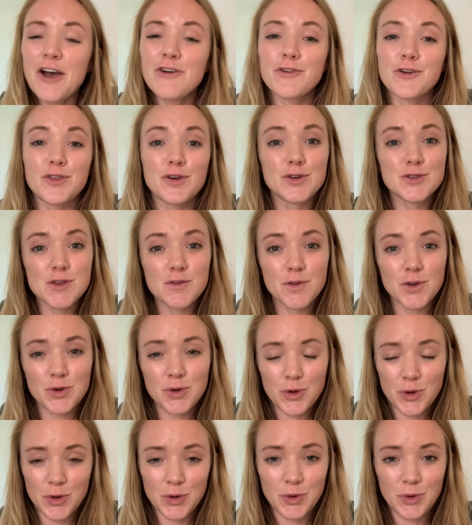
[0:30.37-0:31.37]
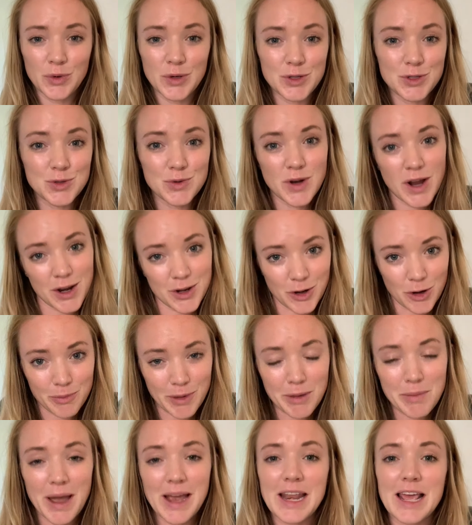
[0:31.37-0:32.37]
For those of you who do not know
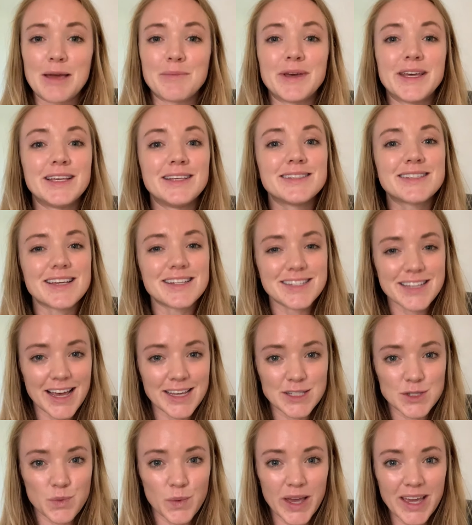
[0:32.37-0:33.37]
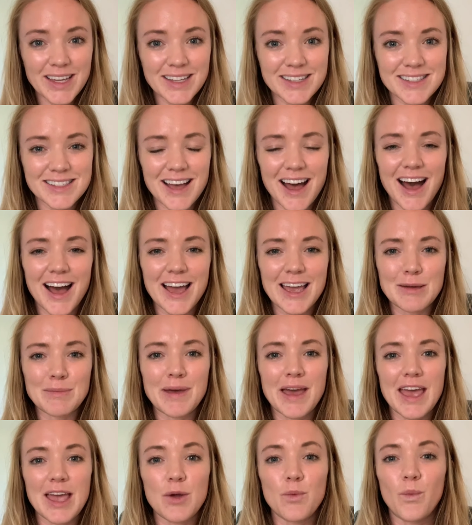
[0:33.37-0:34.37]
me, my name is Tess Wicks. I'm
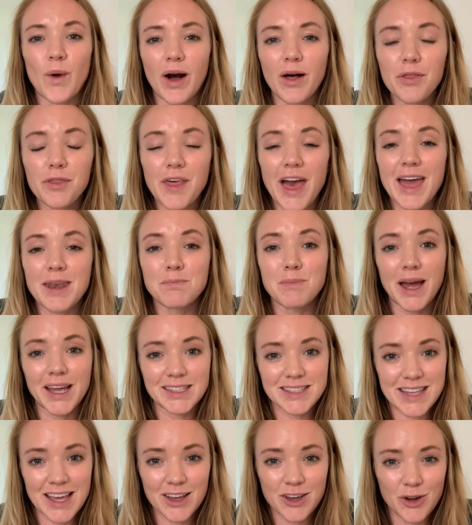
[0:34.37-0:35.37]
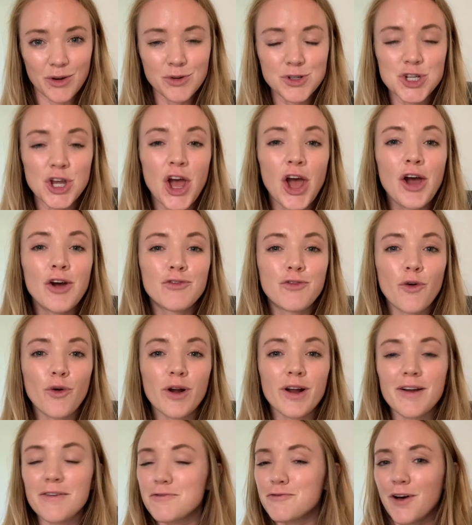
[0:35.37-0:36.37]
a wealth and mindset coach
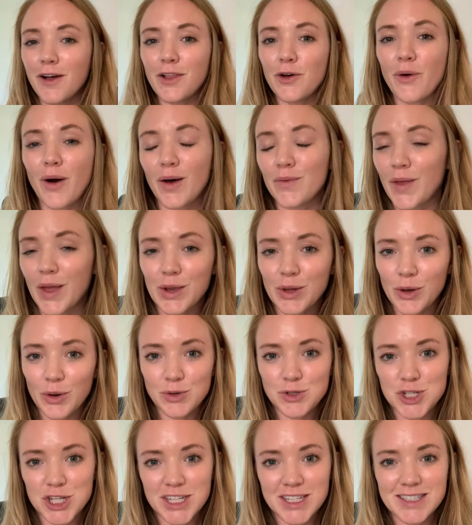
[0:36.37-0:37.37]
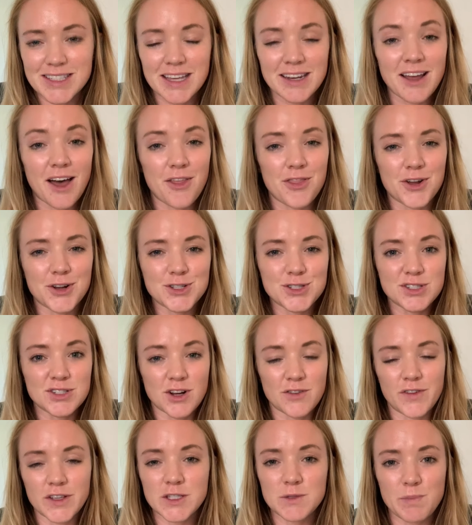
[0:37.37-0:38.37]
for fellow online coaches and other
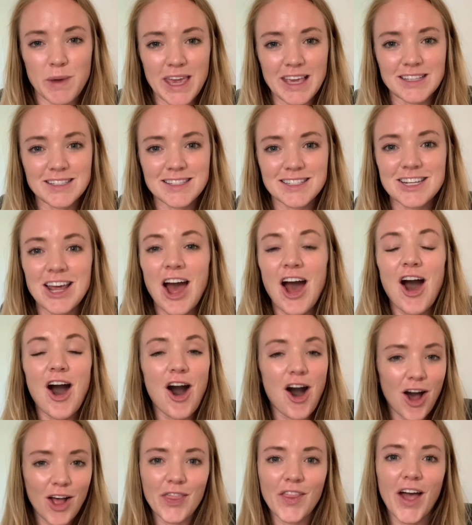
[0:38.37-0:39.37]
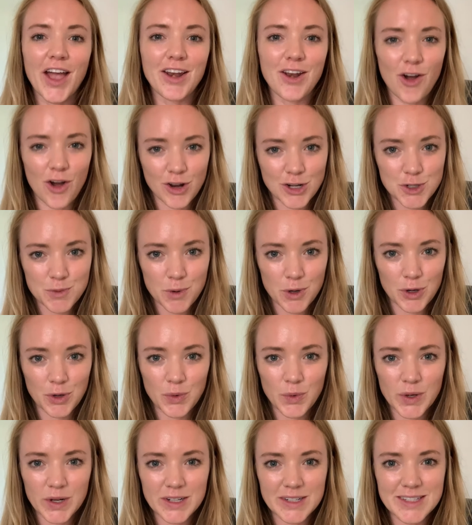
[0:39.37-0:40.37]
service-based online
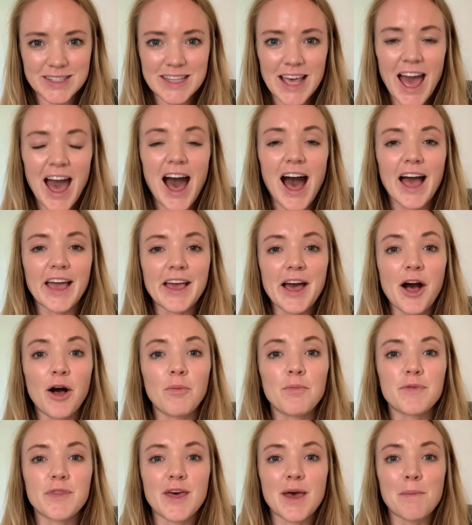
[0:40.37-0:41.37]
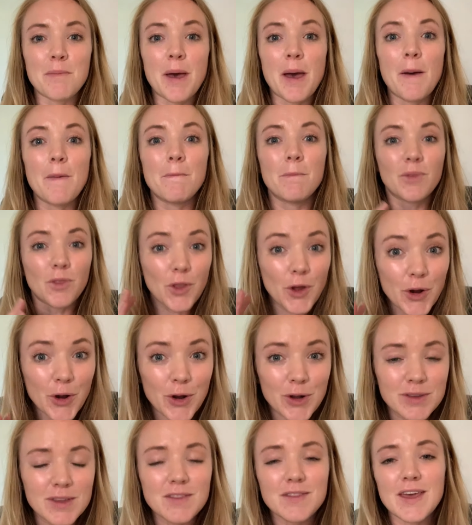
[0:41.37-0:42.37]
entrepreneurs. I help them
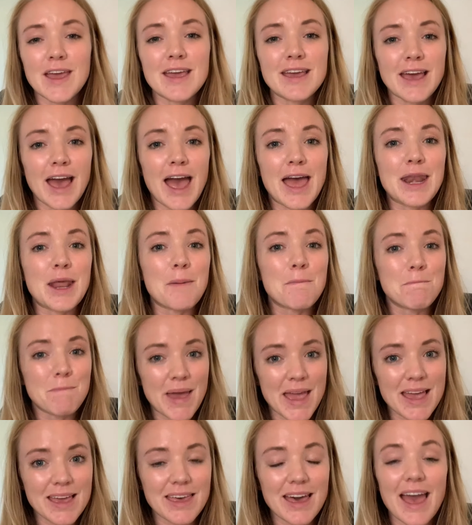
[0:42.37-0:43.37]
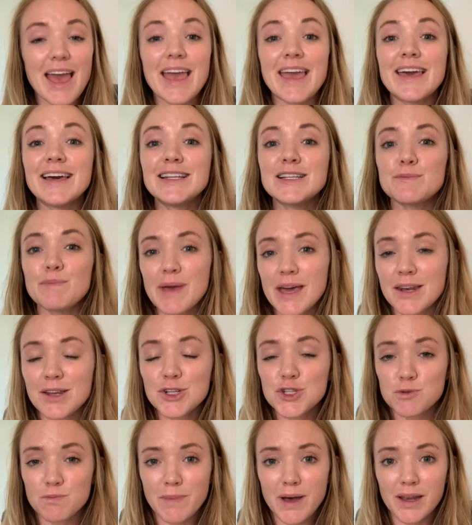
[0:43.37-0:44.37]
learn that they can make and
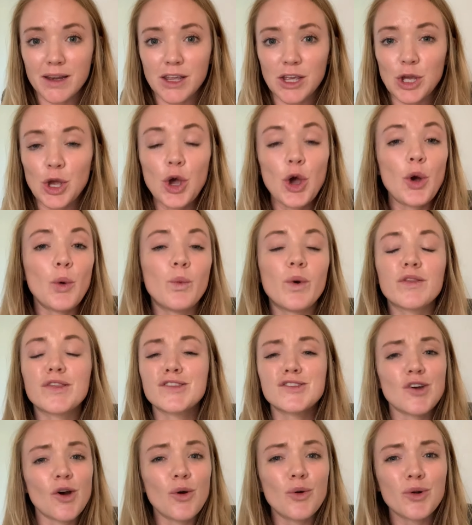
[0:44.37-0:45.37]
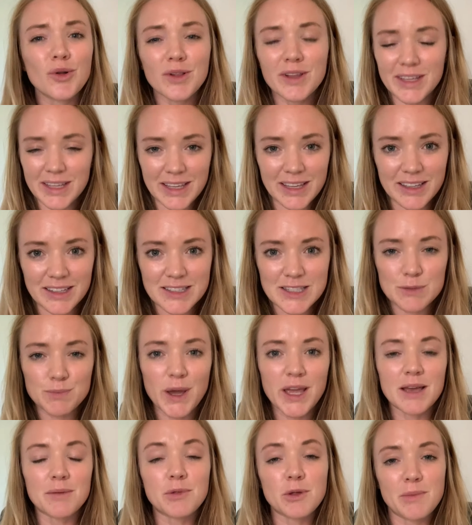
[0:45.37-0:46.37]
manage money with total ease
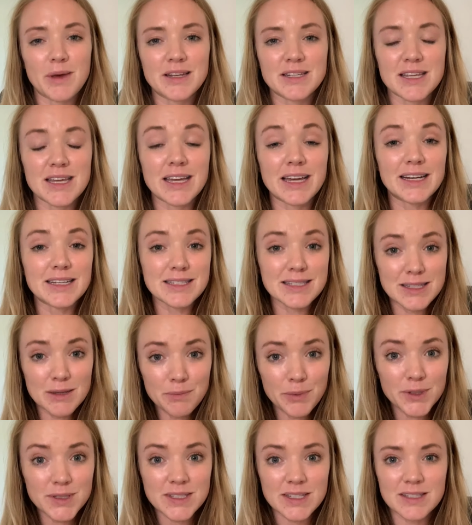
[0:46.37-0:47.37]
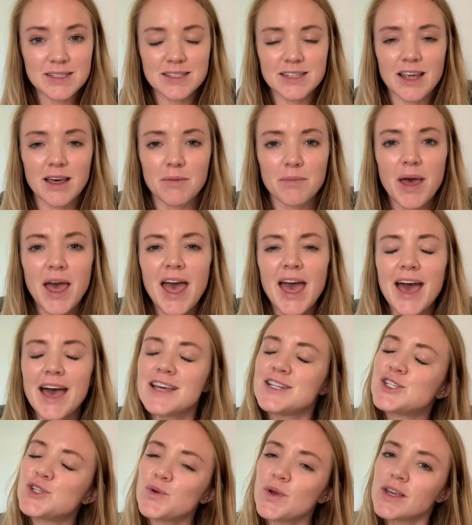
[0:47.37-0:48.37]
by implementing a simple system
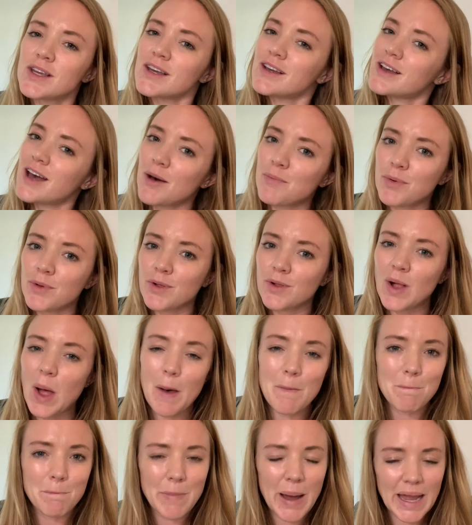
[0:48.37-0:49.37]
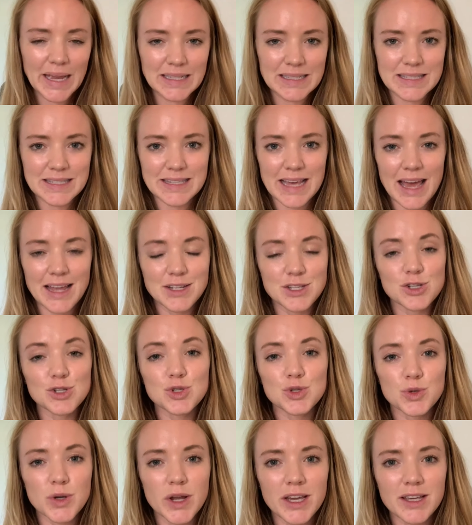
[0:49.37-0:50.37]
and doing a couple mindset
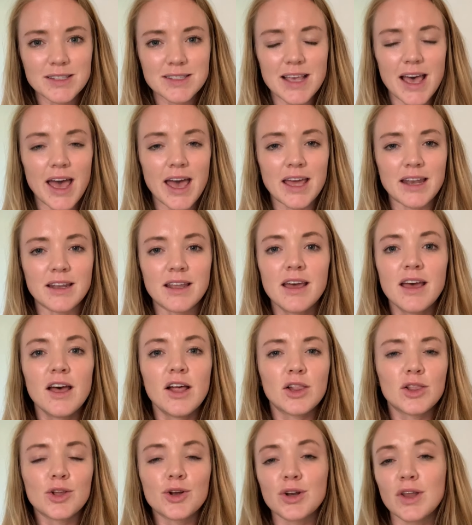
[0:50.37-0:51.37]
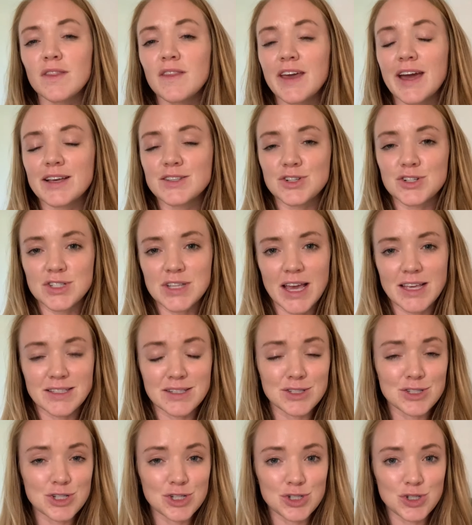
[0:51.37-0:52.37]
tricks and learning the
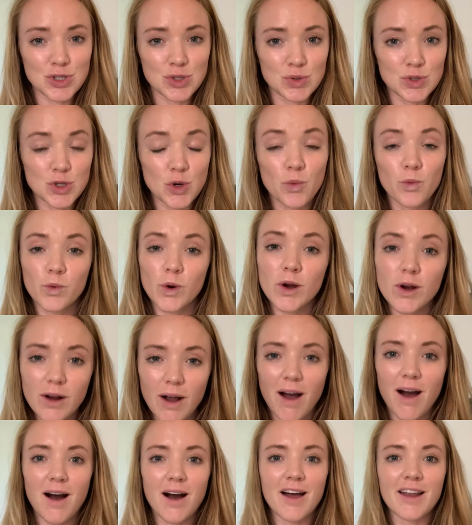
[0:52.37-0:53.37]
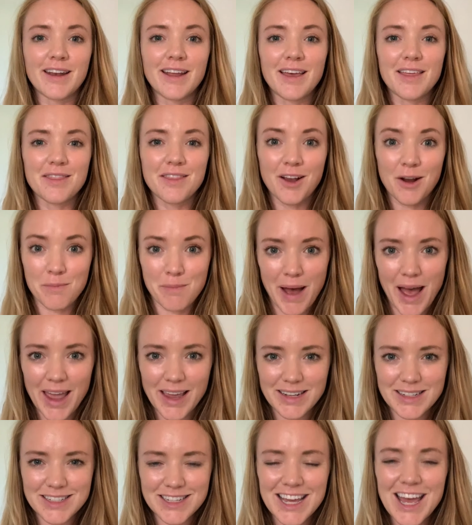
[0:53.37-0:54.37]
exercises to do to work on their
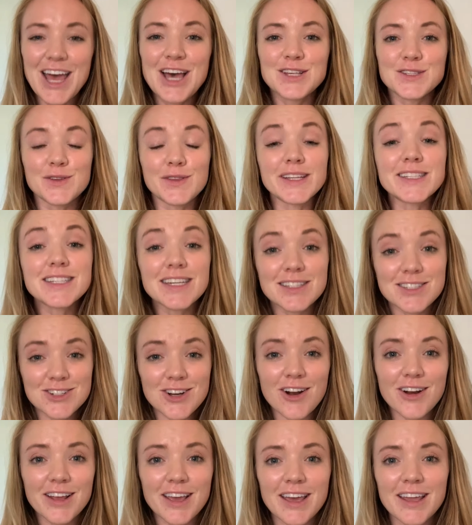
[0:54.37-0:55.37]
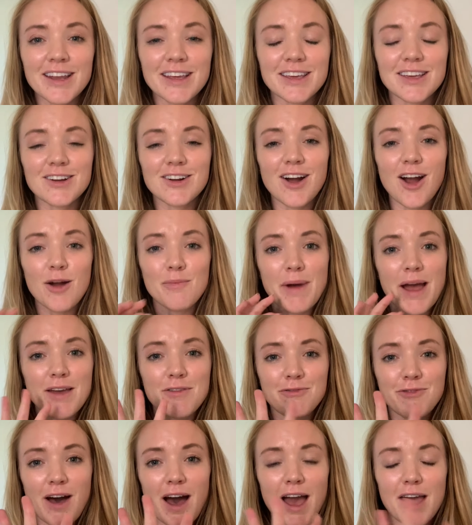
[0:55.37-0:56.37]
mind. So let's get started here are my
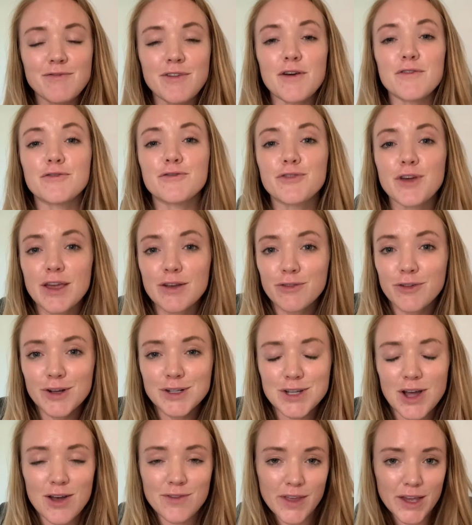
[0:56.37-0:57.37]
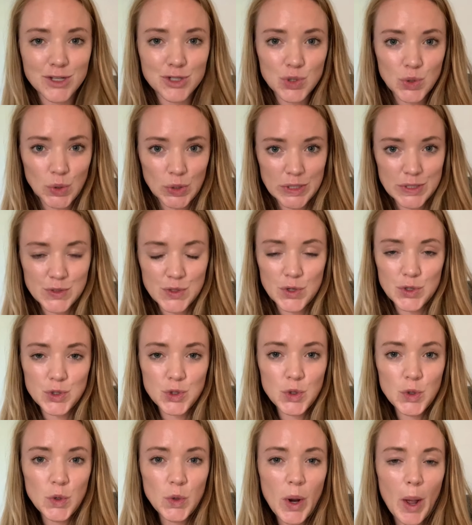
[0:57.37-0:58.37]
five favorite online tools
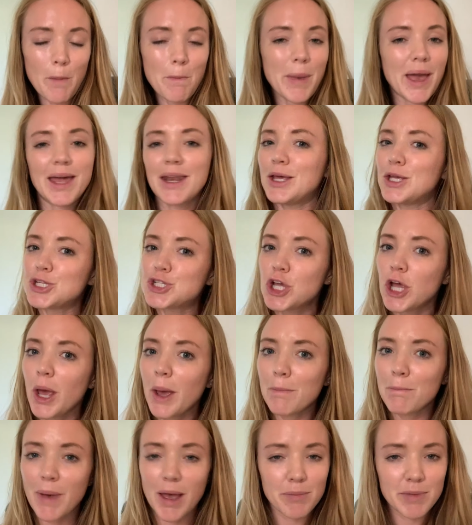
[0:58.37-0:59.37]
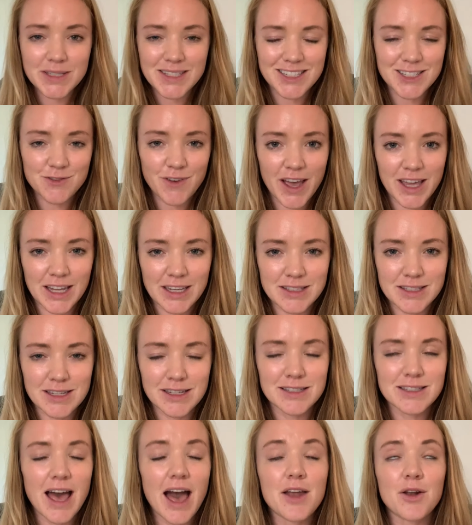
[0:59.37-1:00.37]
to manage my business
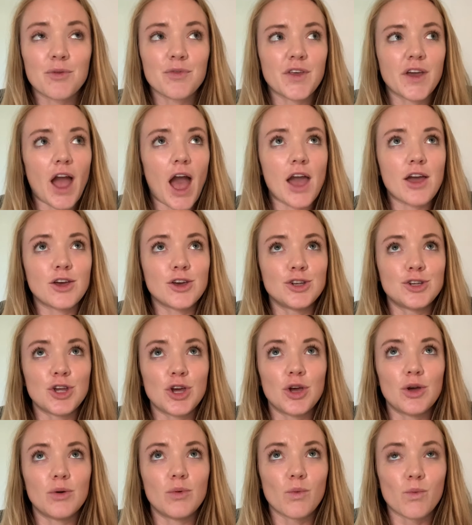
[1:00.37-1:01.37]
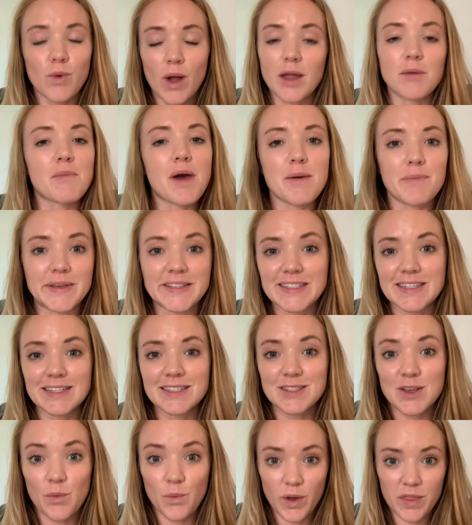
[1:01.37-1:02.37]
finances. I don't think I could run my
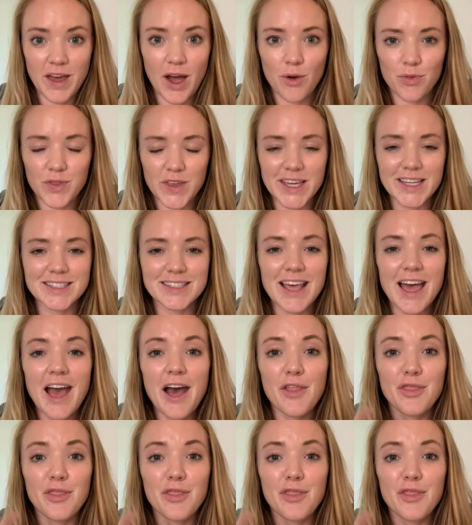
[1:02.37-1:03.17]
business without these.